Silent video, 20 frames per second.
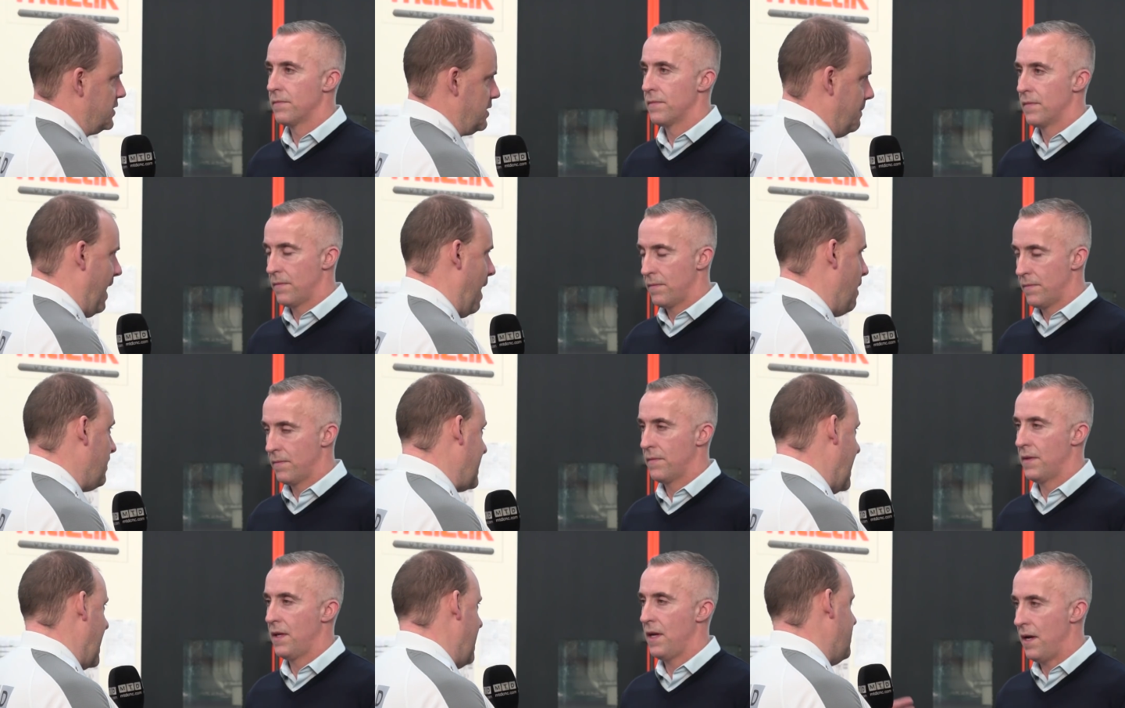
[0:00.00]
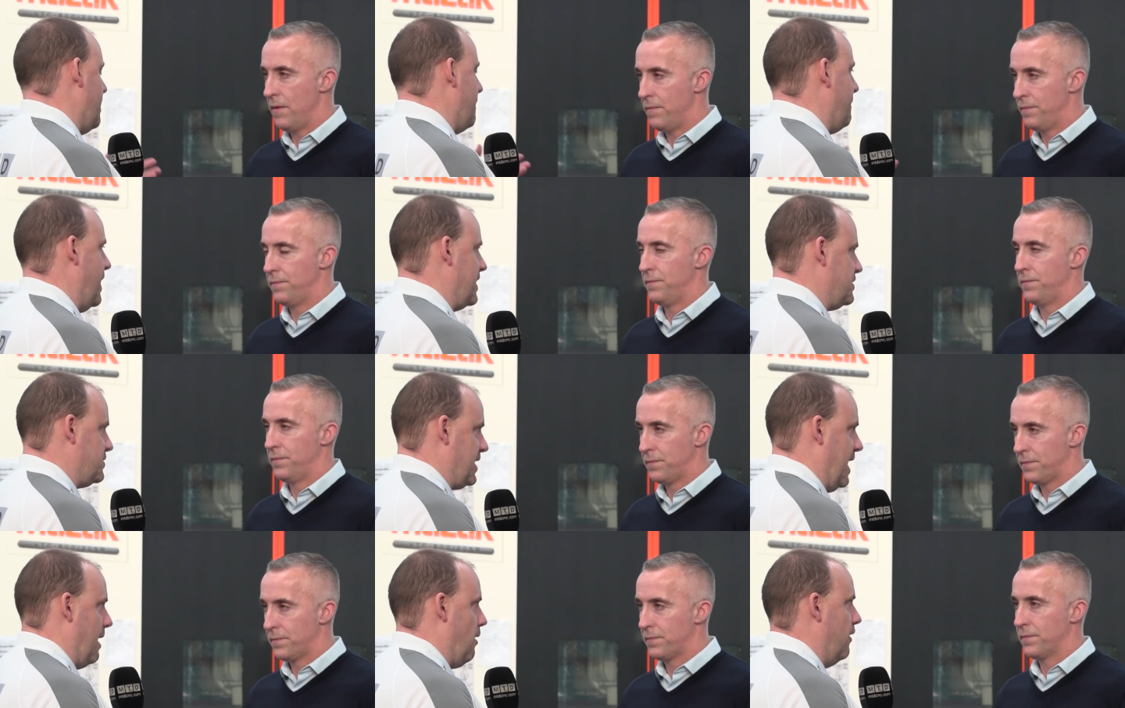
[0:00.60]
Speaker 1: it's about getting the
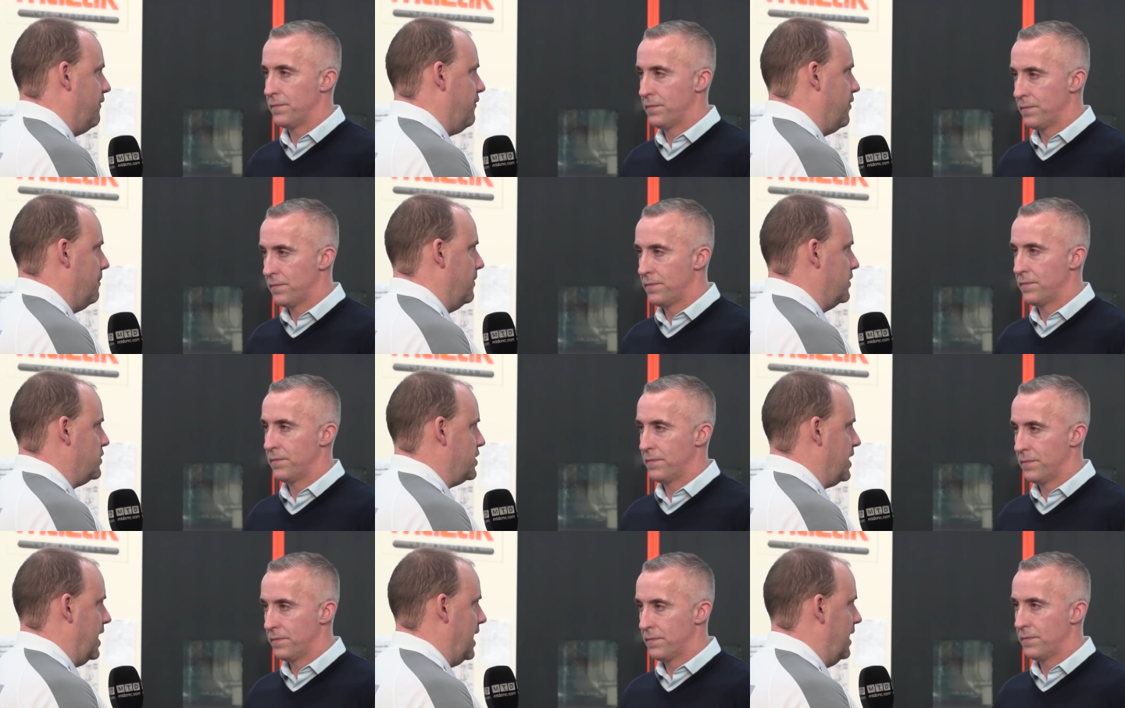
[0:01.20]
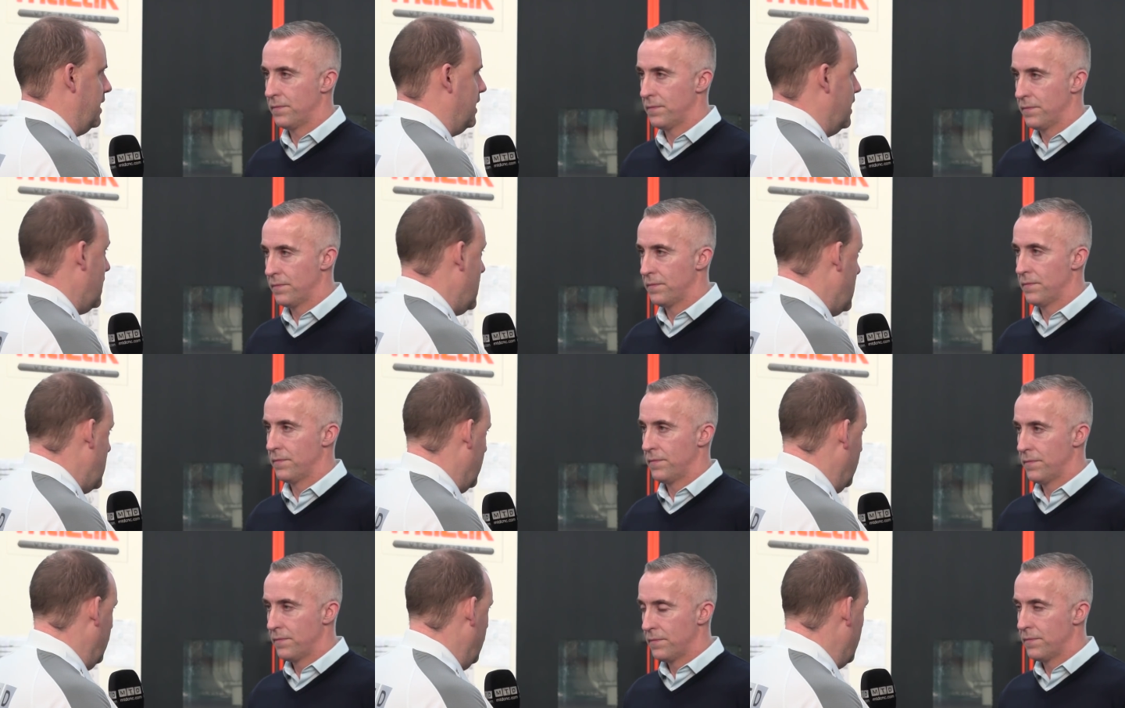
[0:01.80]
best out of the machine
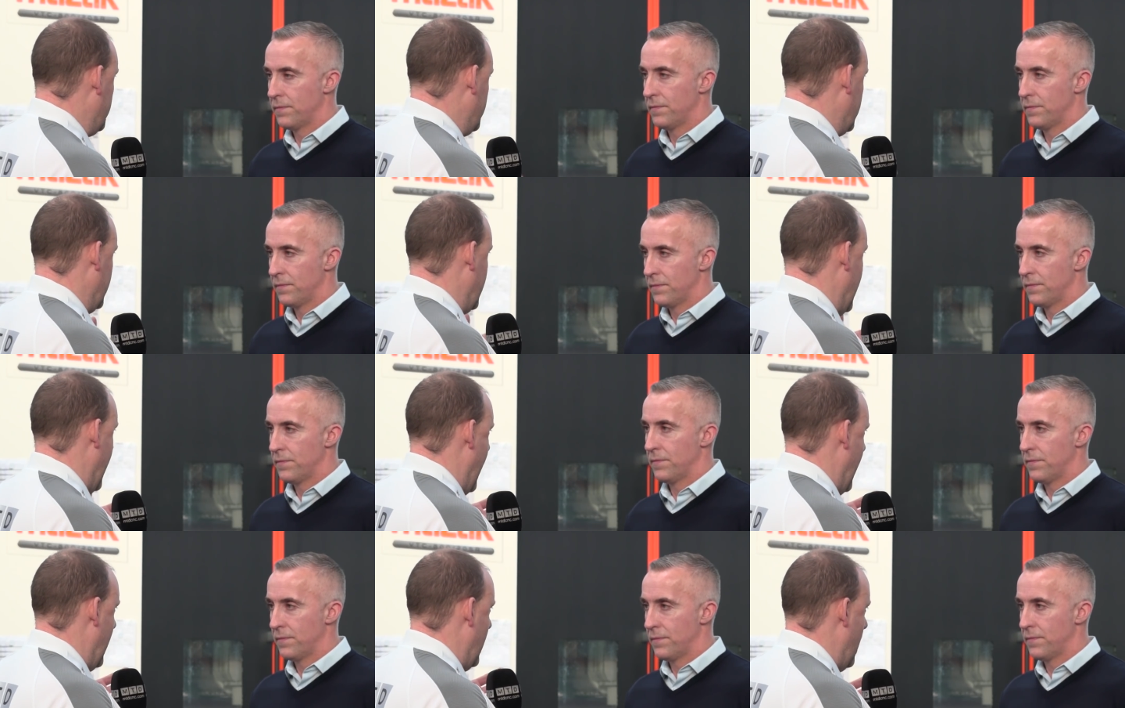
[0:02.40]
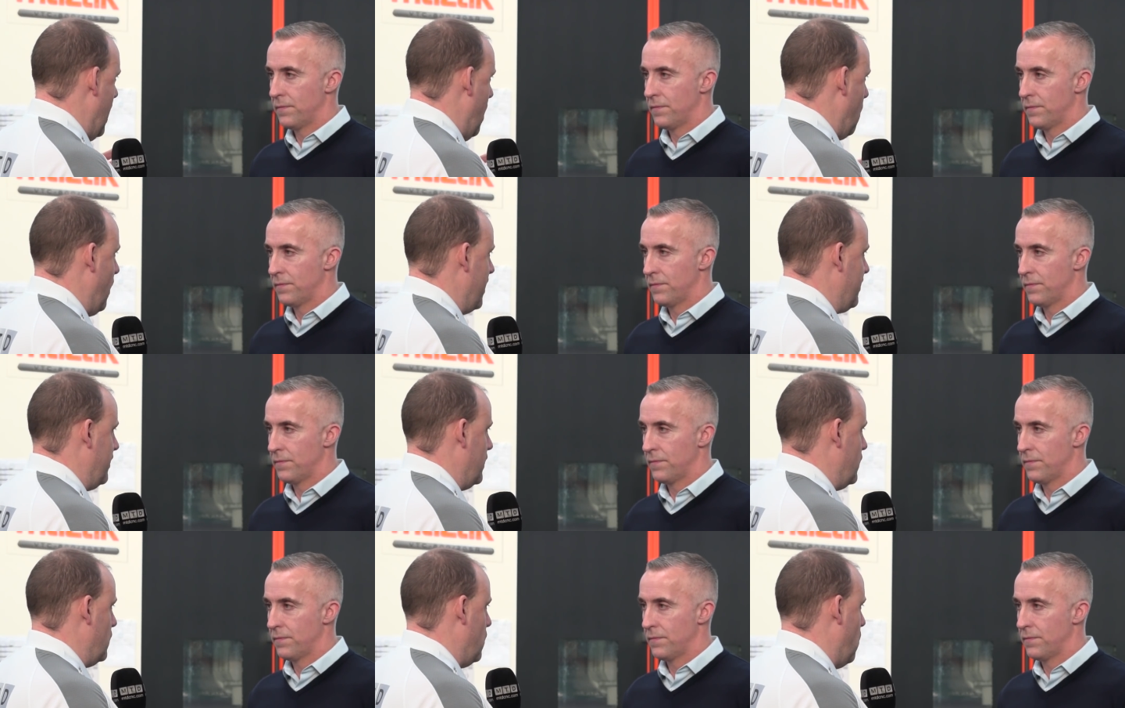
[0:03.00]
looking at uh,
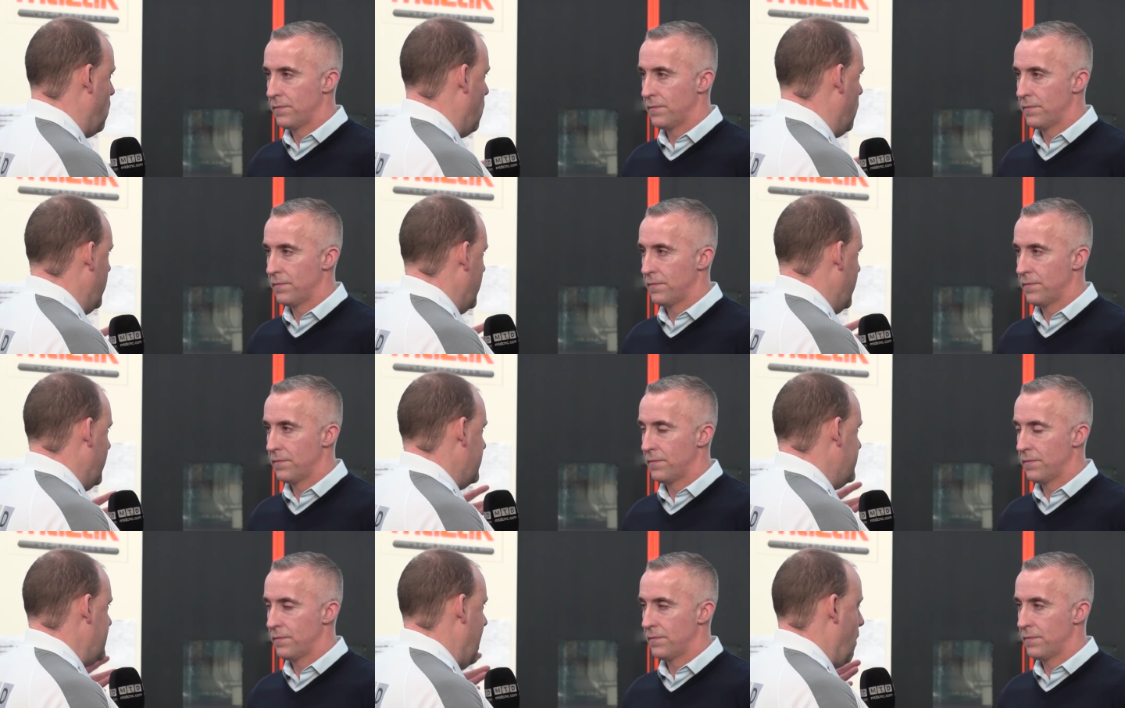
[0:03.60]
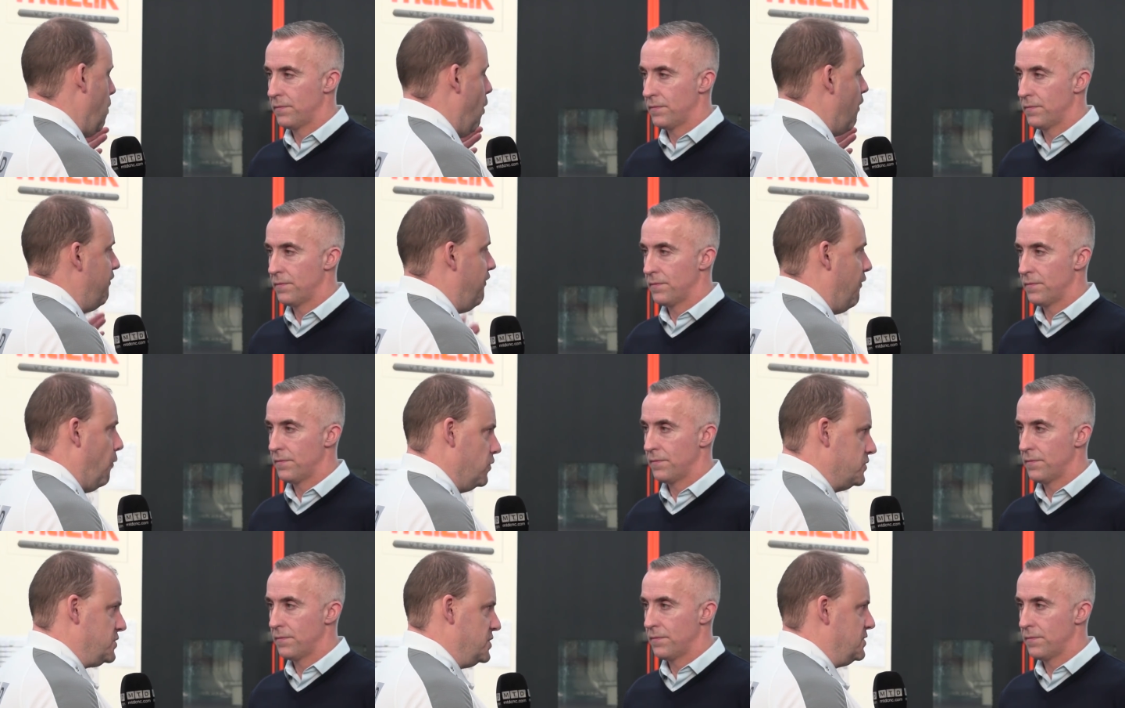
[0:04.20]
whether you're yeah, what
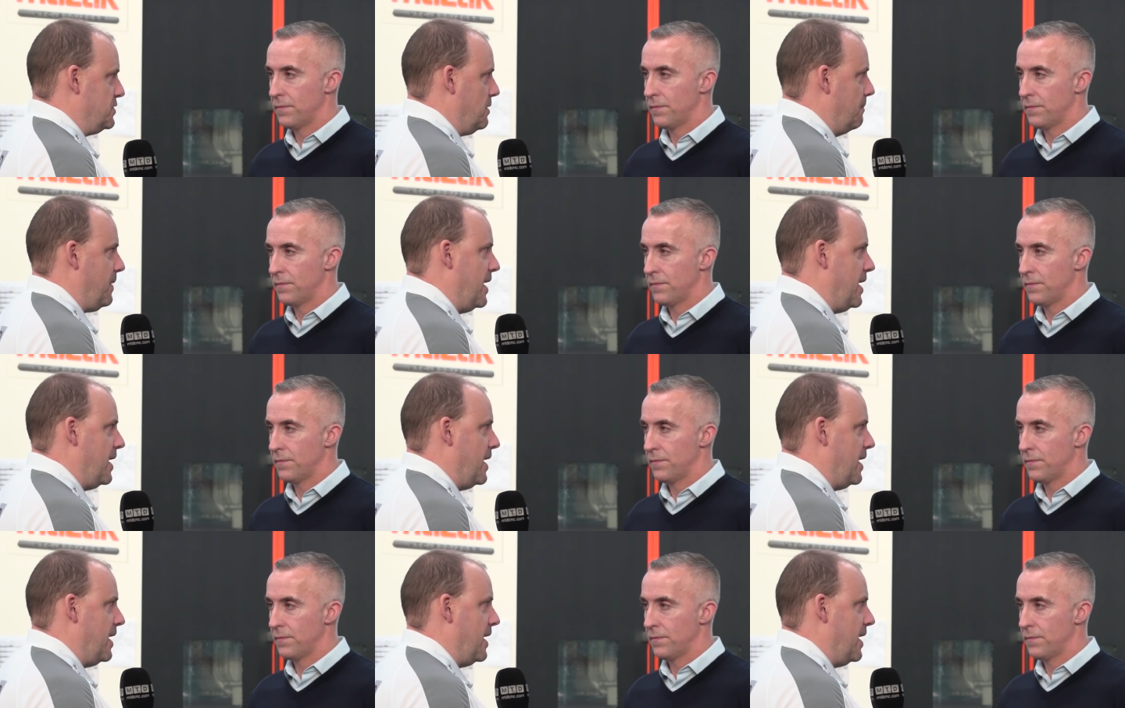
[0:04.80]
forces are